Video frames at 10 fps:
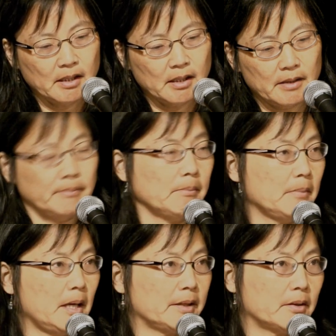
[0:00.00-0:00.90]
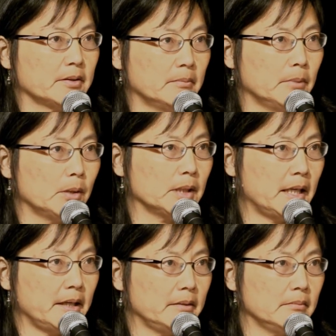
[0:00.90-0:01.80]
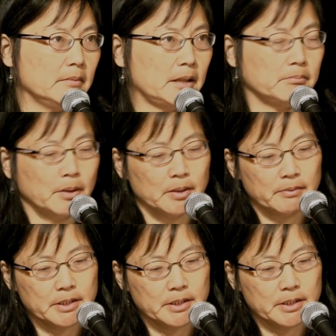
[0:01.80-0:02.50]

I call them Mola and Bola,